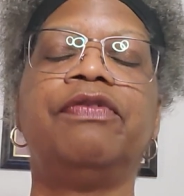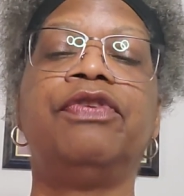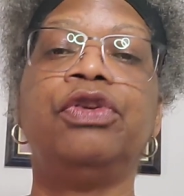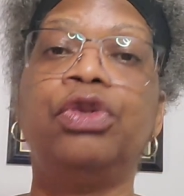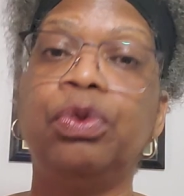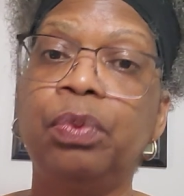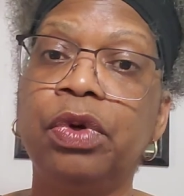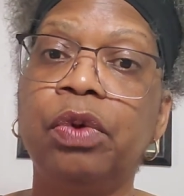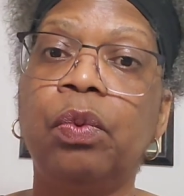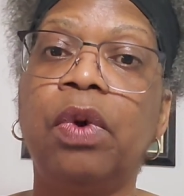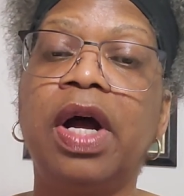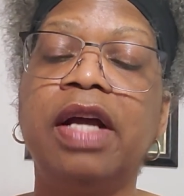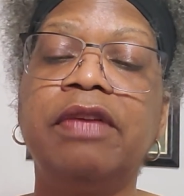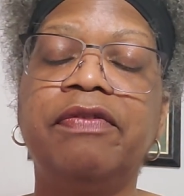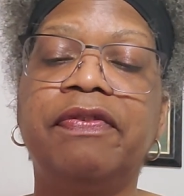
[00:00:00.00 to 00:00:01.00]
if you do want a
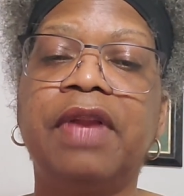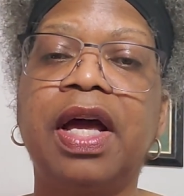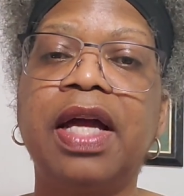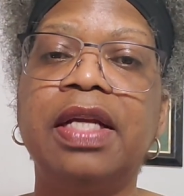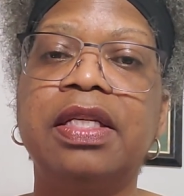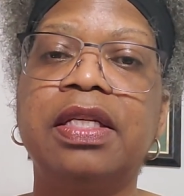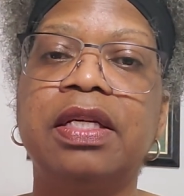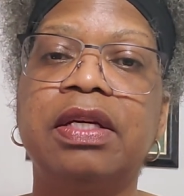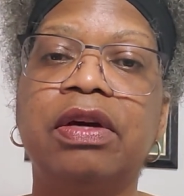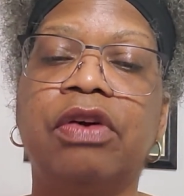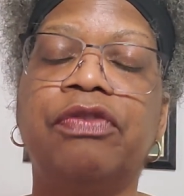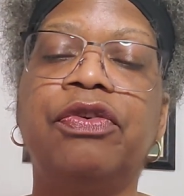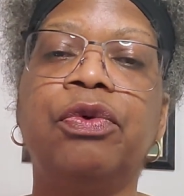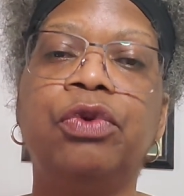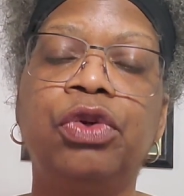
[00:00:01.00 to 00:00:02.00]
wine flight, or
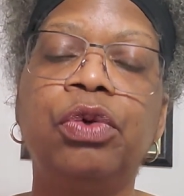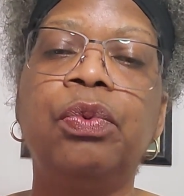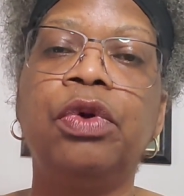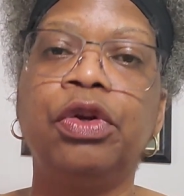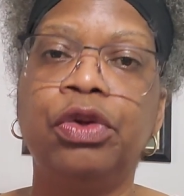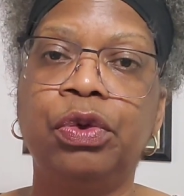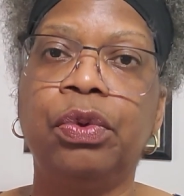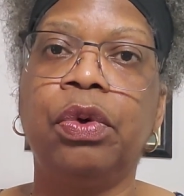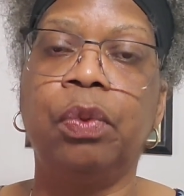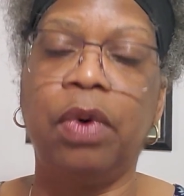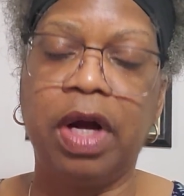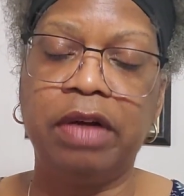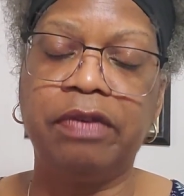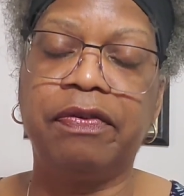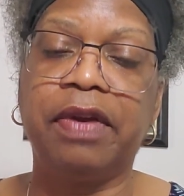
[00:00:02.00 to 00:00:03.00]
if you do want to do a
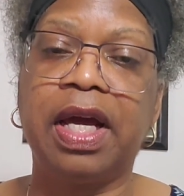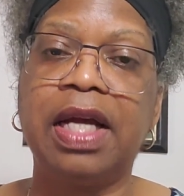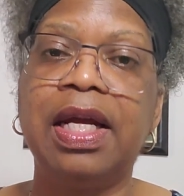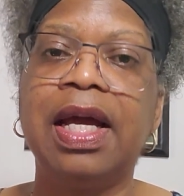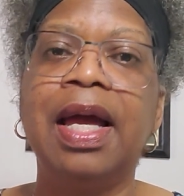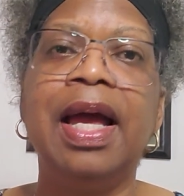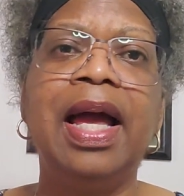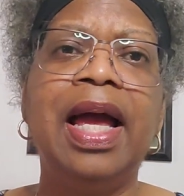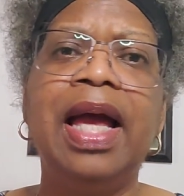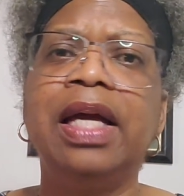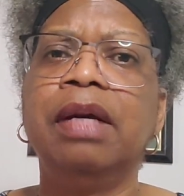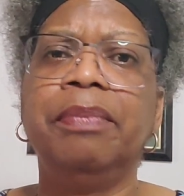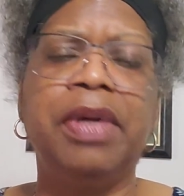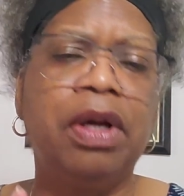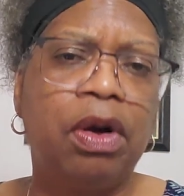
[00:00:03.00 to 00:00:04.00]
wine flight, it
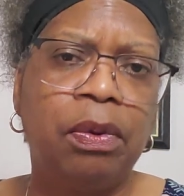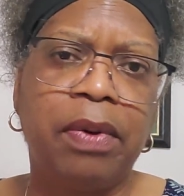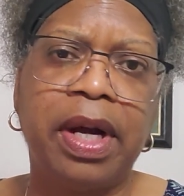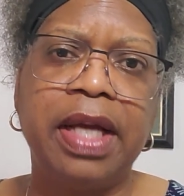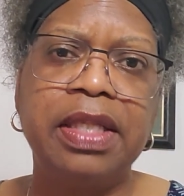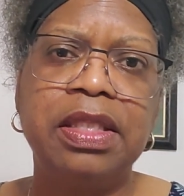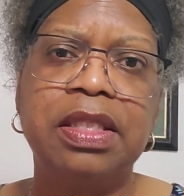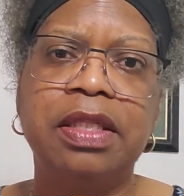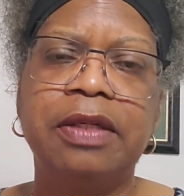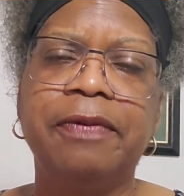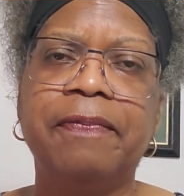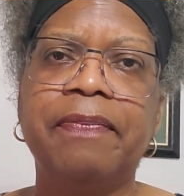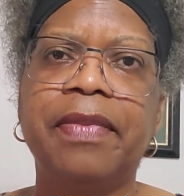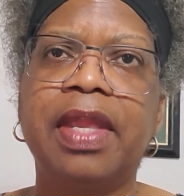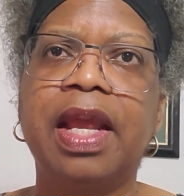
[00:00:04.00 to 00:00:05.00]
can be all whites.
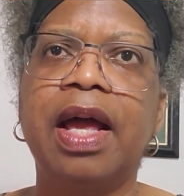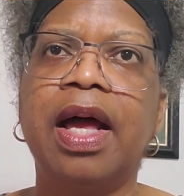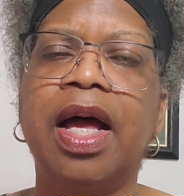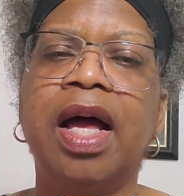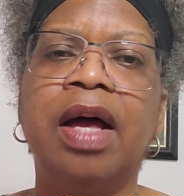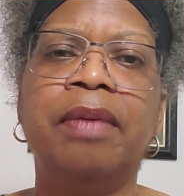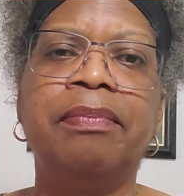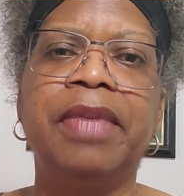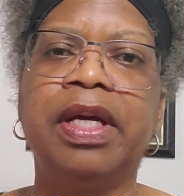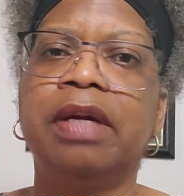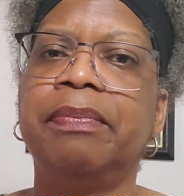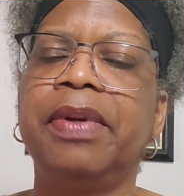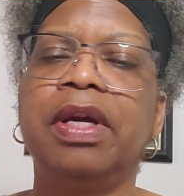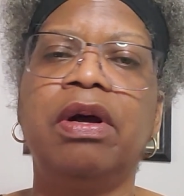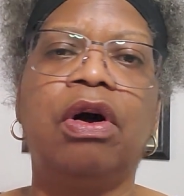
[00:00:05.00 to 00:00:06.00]
It
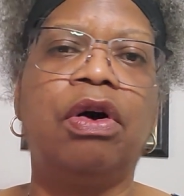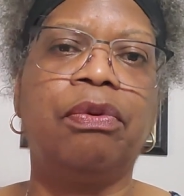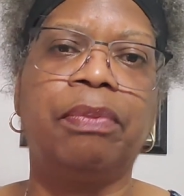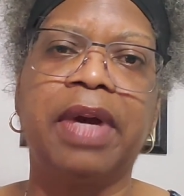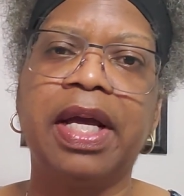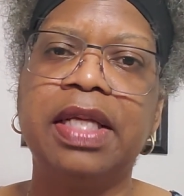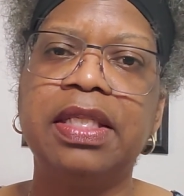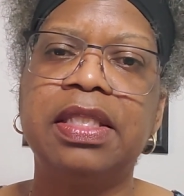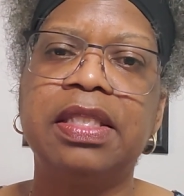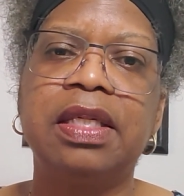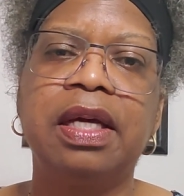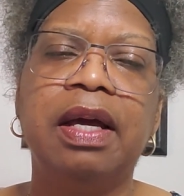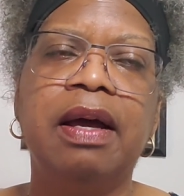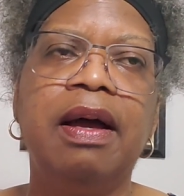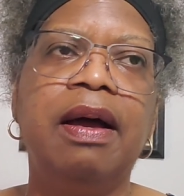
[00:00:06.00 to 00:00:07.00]
can be all reds.
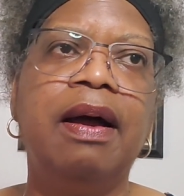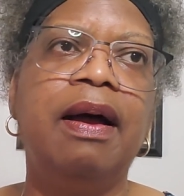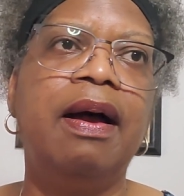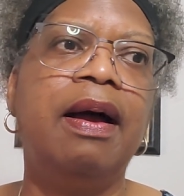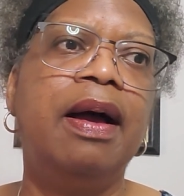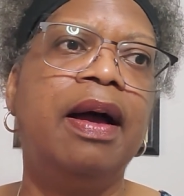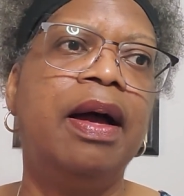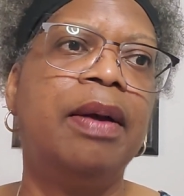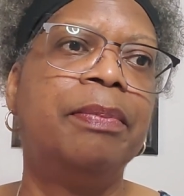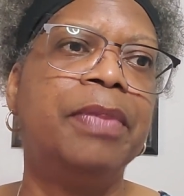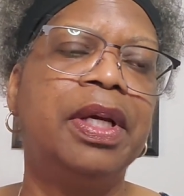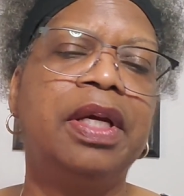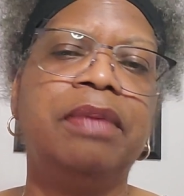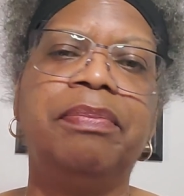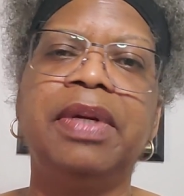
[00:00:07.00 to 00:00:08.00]

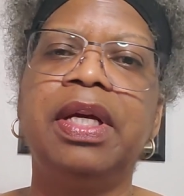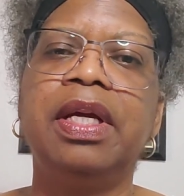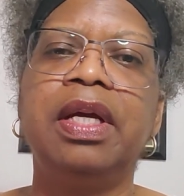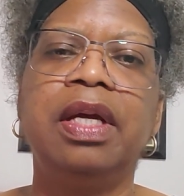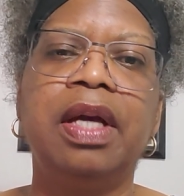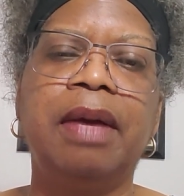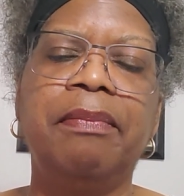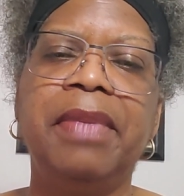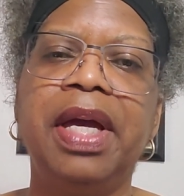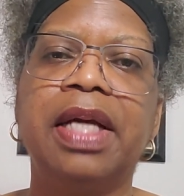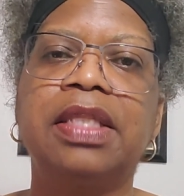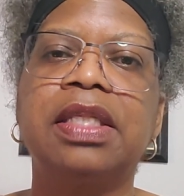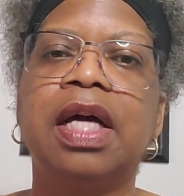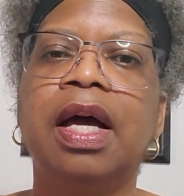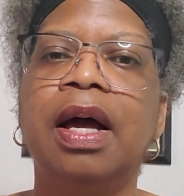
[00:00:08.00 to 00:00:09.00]
It can be a
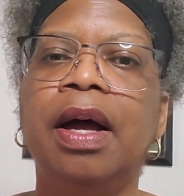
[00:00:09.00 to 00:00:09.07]
mix.